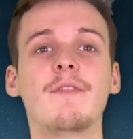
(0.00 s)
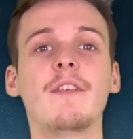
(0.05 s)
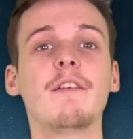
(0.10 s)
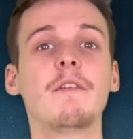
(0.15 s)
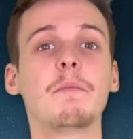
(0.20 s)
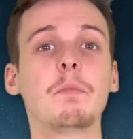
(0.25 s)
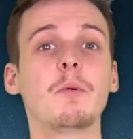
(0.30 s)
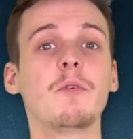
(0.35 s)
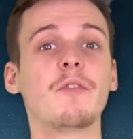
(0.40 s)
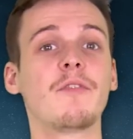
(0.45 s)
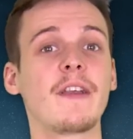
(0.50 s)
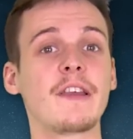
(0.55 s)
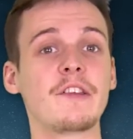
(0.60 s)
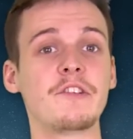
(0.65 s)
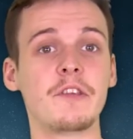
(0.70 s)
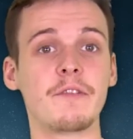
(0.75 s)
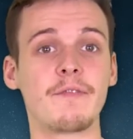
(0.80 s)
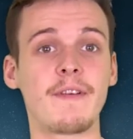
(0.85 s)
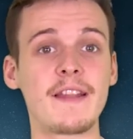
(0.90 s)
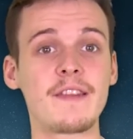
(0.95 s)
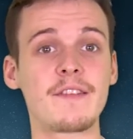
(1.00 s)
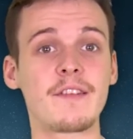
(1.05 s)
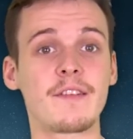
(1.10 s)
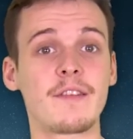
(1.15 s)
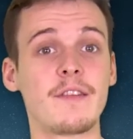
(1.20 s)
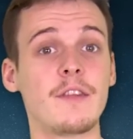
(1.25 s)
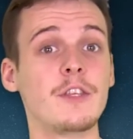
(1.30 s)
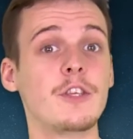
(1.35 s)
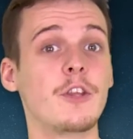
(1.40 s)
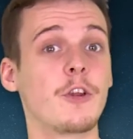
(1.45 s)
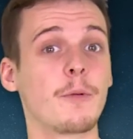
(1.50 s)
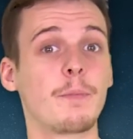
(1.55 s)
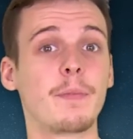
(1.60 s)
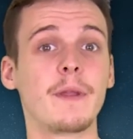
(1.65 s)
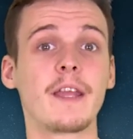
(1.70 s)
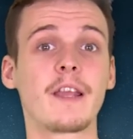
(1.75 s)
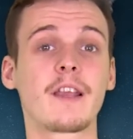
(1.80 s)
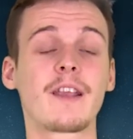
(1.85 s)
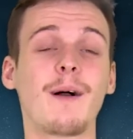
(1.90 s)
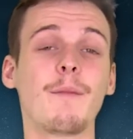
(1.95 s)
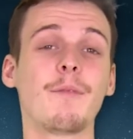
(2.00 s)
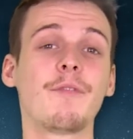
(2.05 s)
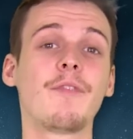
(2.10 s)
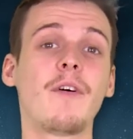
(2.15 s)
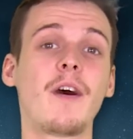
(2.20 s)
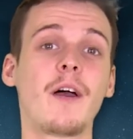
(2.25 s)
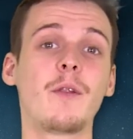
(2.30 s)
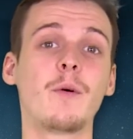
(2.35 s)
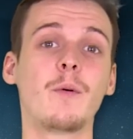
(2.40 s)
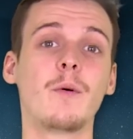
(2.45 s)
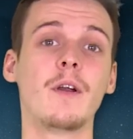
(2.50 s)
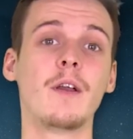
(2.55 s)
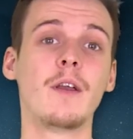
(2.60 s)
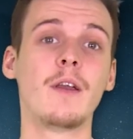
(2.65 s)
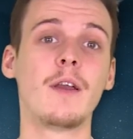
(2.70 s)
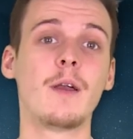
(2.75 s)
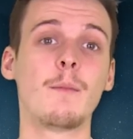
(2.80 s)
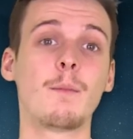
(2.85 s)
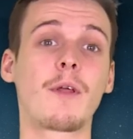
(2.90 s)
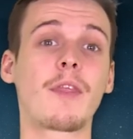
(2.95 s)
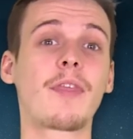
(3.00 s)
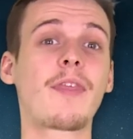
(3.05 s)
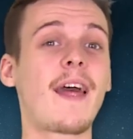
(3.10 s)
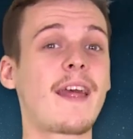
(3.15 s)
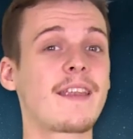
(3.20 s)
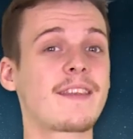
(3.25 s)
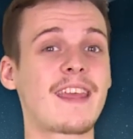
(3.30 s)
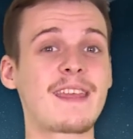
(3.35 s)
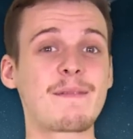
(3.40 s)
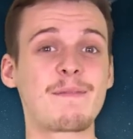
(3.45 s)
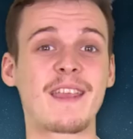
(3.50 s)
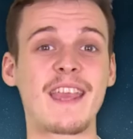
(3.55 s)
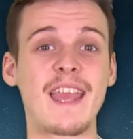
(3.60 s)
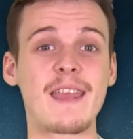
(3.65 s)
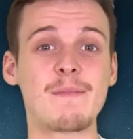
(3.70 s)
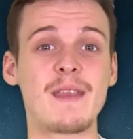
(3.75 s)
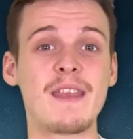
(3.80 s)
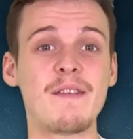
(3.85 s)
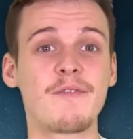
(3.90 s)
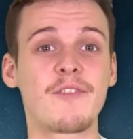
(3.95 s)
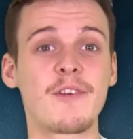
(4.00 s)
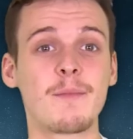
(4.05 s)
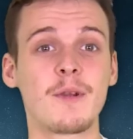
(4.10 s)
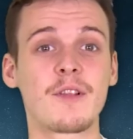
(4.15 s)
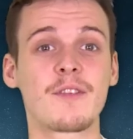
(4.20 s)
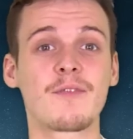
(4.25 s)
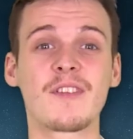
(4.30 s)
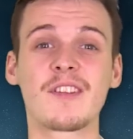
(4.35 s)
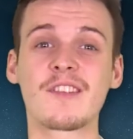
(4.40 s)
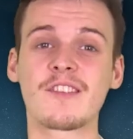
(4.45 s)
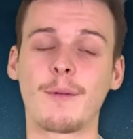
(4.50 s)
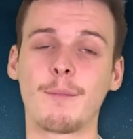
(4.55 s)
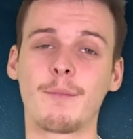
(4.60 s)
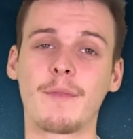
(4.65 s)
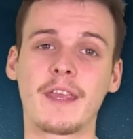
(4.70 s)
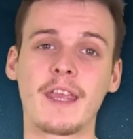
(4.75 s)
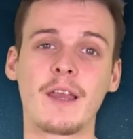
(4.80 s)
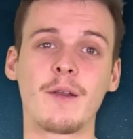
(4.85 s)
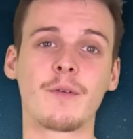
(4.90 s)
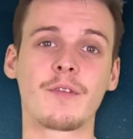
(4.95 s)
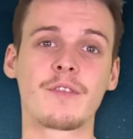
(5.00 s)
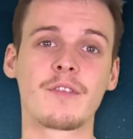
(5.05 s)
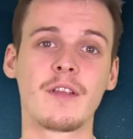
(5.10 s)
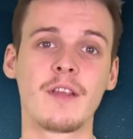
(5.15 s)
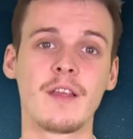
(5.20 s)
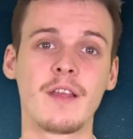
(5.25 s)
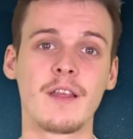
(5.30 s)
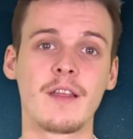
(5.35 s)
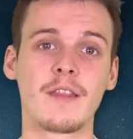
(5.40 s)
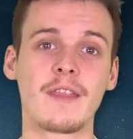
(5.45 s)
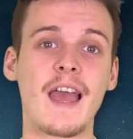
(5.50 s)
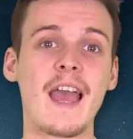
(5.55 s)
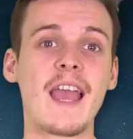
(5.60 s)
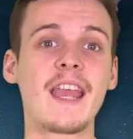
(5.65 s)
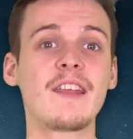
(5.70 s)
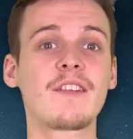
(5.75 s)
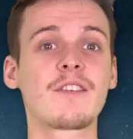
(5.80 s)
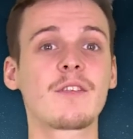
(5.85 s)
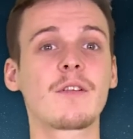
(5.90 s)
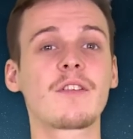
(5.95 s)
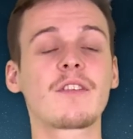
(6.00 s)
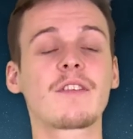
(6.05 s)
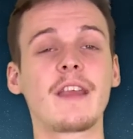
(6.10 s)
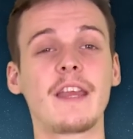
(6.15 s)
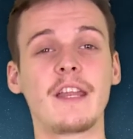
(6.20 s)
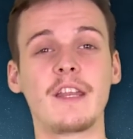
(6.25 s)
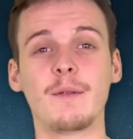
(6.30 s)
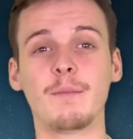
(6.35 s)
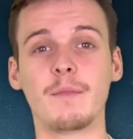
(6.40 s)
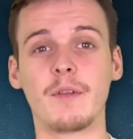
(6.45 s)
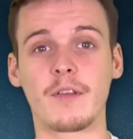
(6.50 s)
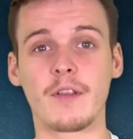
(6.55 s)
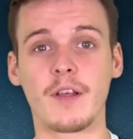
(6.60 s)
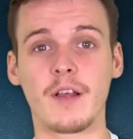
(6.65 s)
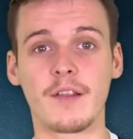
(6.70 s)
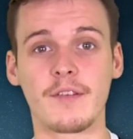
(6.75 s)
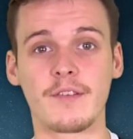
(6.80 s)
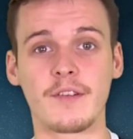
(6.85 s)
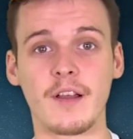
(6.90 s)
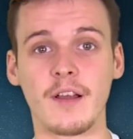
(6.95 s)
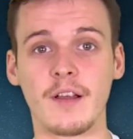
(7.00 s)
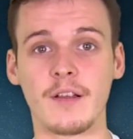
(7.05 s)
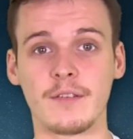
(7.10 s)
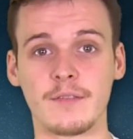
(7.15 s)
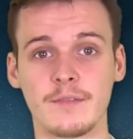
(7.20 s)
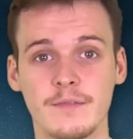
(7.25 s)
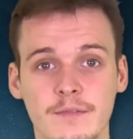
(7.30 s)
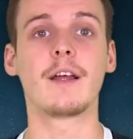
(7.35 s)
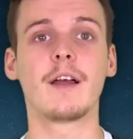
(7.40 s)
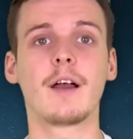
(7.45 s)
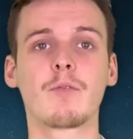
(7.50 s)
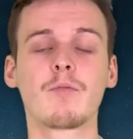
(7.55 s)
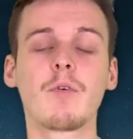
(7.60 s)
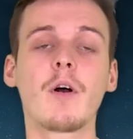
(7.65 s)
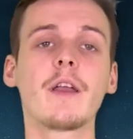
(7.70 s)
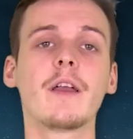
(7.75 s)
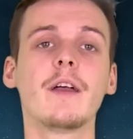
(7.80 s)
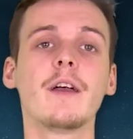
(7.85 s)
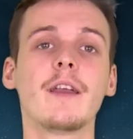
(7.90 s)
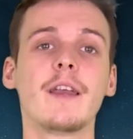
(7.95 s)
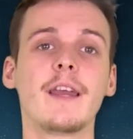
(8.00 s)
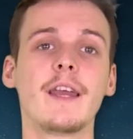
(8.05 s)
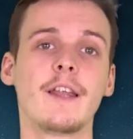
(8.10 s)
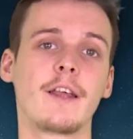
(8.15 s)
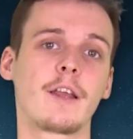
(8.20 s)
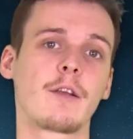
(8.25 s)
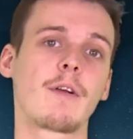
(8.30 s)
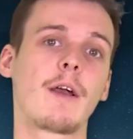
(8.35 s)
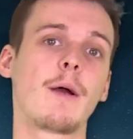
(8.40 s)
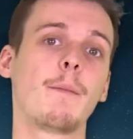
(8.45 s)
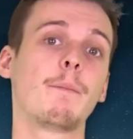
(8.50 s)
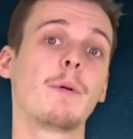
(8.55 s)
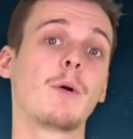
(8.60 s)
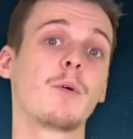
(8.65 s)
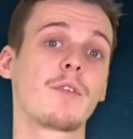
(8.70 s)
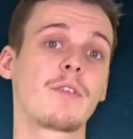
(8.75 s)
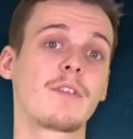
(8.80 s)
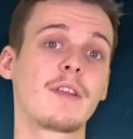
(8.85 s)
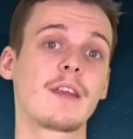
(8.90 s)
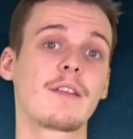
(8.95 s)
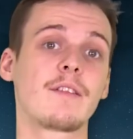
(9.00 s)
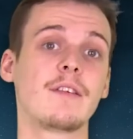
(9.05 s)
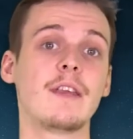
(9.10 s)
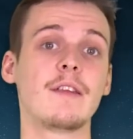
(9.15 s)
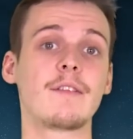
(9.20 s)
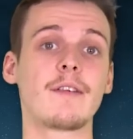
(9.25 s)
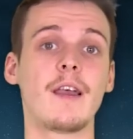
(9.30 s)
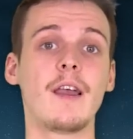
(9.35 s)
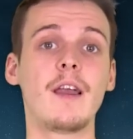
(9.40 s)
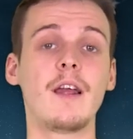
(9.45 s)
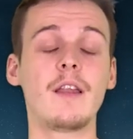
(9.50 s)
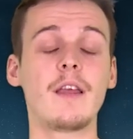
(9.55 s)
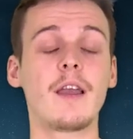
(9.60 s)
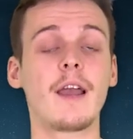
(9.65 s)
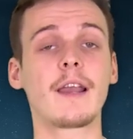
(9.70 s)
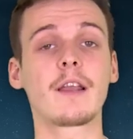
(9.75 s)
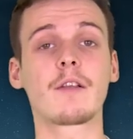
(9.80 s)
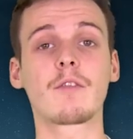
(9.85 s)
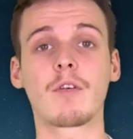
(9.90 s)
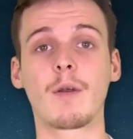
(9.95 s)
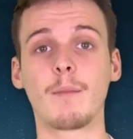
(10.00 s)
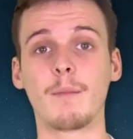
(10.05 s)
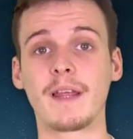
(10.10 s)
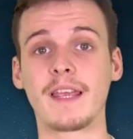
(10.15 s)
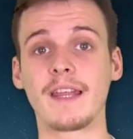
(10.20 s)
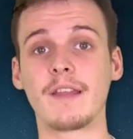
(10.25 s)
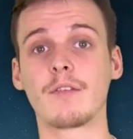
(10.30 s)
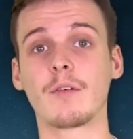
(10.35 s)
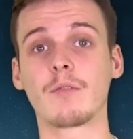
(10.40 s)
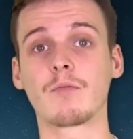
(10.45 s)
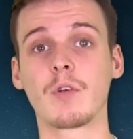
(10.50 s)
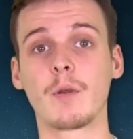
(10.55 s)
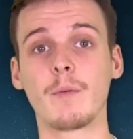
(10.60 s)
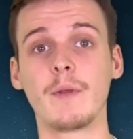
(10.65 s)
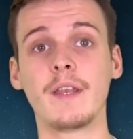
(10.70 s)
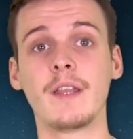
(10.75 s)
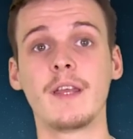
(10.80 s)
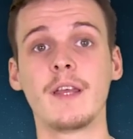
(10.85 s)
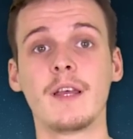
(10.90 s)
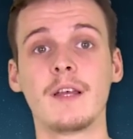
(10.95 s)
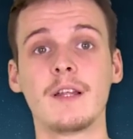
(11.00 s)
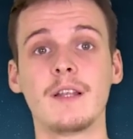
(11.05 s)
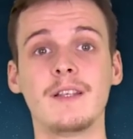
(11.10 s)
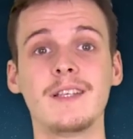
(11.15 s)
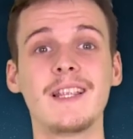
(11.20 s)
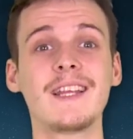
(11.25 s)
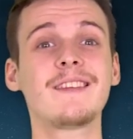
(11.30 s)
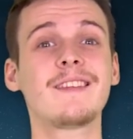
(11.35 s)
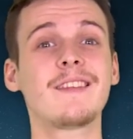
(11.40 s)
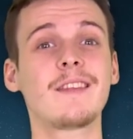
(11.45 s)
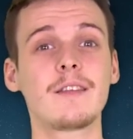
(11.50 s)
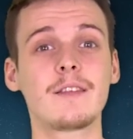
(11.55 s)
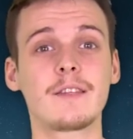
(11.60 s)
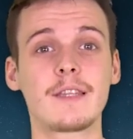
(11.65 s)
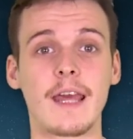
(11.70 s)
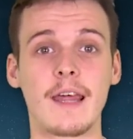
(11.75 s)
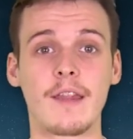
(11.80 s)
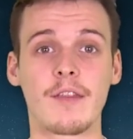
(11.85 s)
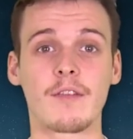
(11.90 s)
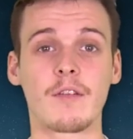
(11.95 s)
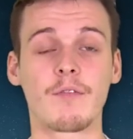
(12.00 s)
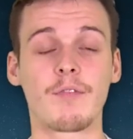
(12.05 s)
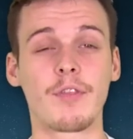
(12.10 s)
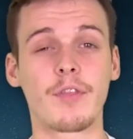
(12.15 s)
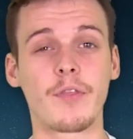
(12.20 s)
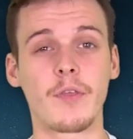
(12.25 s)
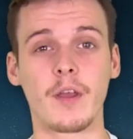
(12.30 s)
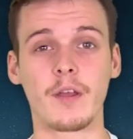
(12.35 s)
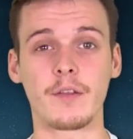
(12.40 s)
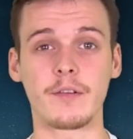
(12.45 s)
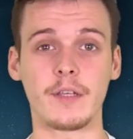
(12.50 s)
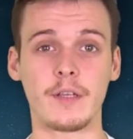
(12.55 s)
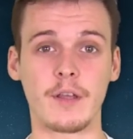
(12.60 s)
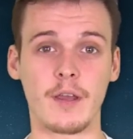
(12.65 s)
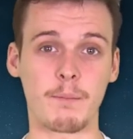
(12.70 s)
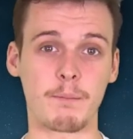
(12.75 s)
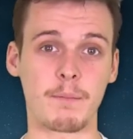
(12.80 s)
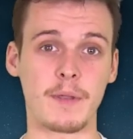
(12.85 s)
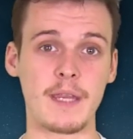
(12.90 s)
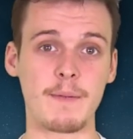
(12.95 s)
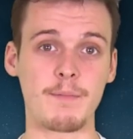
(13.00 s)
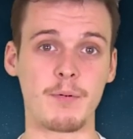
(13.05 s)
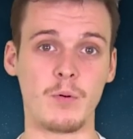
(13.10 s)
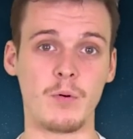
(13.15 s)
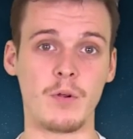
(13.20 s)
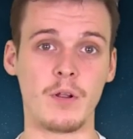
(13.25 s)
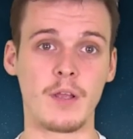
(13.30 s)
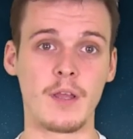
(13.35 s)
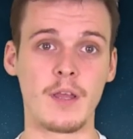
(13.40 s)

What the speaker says: Liverpool faced Juventus in the European Cup final, but that day became infamous for something else: the Heysel Stadium disaster. A riot in a ground built 6 years earlier and crumbling into ruin led to the deaths of 39 people,